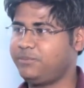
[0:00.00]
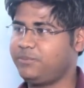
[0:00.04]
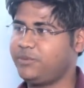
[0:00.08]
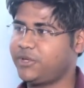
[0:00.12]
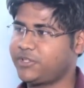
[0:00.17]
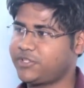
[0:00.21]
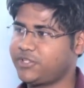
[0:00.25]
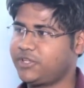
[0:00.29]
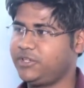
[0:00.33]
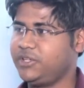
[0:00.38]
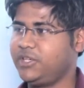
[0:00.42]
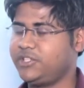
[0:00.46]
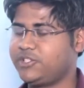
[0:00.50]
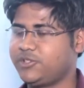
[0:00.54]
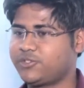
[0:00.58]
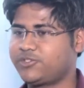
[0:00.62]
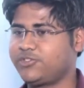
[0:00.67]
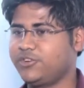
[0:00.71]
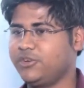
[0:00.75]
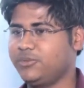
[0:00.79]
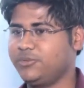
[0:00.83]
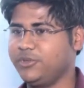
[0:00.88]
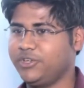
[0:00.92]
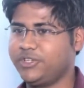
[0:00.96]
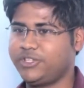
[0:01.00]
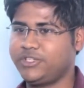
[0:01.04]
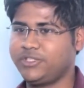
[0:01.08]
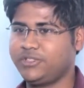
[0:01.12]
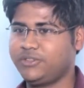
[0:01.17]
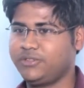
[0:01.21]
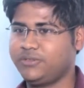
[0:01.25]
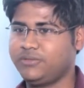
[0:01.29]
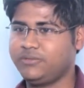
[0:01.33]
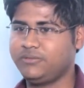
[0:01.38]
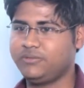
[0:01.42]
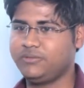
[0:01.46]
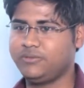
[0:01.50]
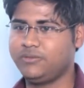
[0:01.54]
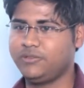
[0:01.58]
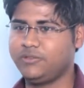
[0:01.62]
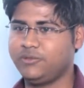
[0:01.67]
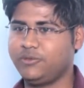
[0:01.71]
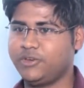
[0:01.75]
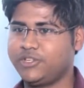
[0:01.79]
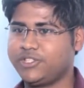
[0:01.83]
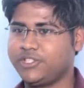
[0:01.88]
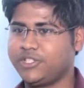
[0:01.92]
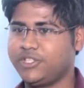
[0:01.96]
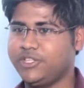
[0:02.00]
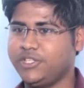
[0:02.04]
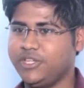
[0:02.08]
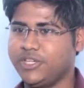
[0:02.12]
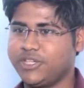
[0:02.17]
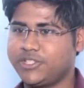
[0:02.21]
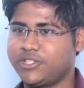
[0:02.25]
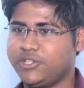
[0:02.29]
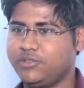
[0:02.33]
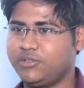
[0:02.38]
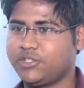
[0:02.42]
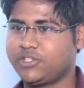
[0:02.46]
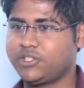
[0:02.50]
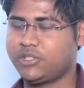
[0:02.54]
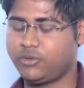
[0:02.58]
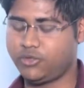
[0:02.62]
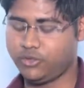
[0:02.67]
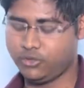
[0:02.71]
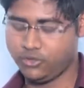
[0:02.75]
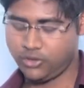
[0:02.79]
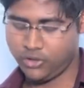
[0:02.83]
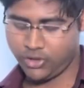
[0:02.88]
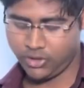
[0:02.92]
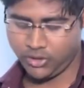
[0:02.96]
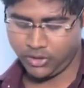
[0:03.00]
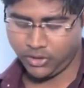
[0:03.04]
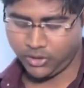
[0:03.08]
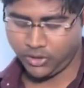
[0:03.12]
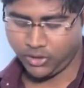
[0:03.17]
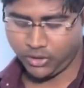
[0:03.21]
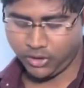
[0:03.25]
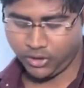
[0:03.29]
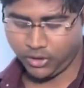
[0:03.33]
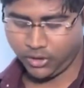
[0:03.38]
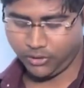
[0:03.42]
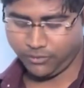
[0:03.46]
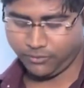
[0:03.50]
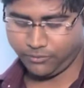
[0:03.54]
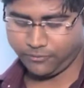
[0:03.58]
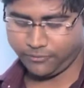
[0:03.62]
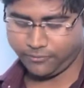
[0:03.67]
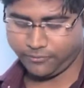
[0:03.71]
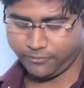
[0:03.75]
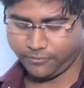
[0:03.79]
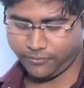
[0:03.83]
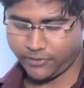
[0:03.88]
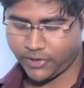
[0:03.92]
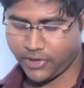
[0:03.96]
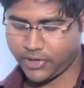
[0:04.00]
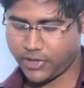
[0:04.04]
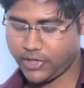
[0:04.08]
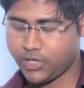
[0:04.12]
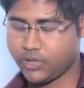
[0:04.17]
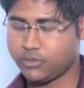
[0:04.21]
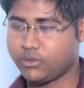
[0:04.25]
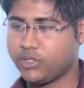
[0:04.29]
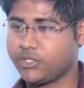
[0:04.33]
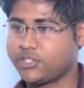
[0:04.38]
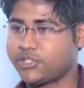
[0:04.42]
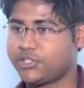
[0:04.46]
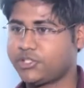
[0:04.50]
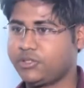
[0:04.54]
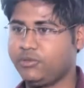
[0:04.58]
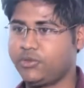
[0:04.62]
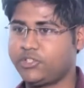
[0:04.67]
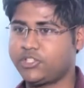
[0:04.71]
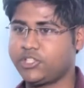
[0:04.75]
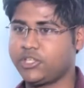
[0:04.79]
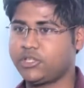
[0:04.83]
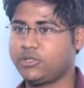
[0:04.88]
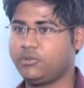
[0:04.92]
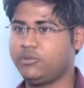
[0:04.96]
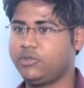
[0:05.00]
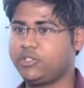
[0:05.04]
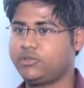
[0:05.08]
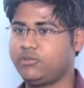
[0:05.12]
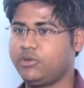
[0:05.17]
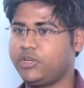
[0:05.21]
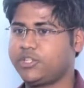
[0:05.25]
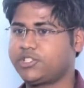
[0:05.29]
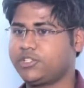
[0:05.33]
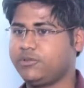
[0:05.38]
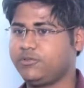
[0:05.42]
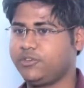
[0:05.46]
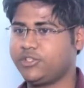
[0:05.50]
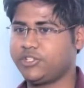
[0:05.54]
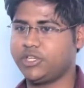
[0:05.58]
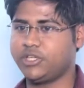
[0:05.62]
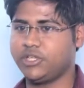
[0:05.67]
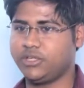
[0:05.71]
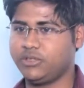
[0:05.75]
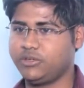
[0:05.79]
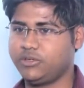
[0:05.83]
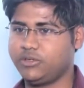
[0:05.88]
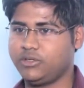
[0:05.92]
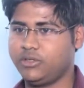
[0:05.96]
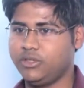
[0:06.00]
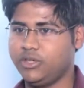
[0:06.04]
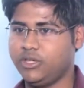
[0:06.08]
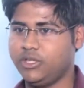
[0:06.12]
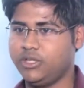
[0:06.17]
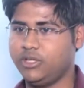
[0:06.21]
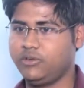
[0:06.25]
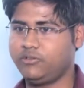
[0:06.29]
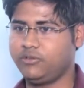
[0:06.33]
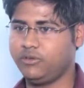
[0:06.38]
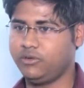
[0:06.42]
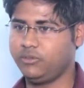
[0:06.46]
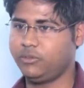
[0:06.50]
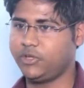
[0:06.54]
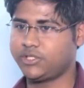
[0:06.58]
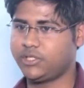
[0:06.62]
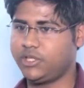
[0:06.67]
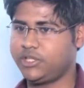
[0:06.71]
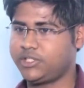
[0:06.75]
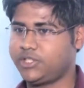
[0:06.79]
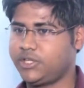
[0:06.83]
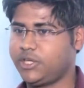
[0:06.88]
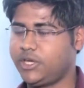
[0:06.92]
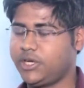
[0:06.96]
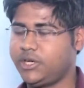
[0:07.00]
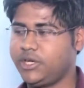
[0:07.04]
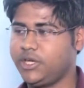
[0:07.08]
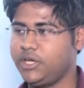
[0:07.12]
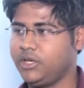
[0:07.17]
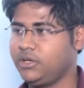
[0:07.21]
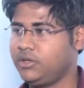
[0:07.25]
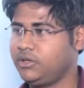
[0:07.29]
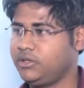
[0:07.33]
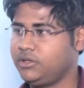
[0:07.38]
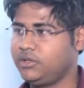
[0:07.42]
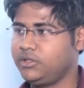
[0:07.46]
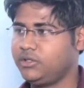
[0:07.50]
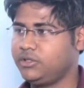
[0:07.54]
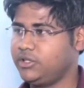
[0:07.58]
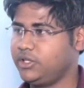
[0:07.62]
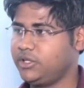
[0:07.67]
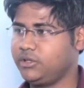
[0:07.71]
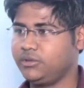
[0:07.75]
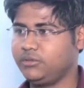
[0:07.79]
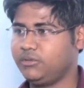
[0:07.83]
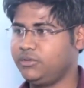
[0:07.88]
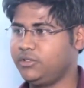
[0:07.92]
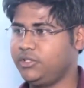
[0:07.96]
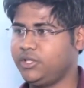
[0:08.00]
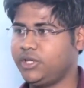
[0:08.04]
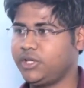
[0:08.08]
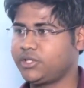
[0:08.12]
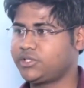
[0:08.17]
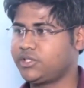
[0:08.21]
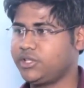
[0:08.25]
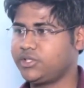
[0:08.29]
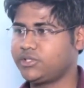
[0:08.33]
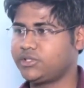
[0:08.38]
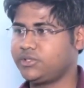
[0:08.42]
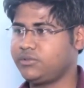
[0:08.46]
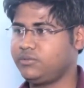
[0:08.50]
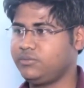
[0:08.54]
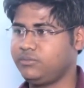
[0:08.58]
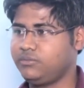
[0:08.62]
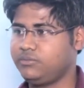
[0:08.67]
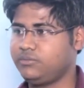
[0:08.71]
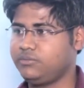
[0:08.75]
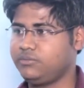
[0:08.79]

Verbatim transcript: puzzle is your strong point. What is in D S? It is up to uh, find out a solution to which one is sufficient, and if a puzzle isn't handy, then D S is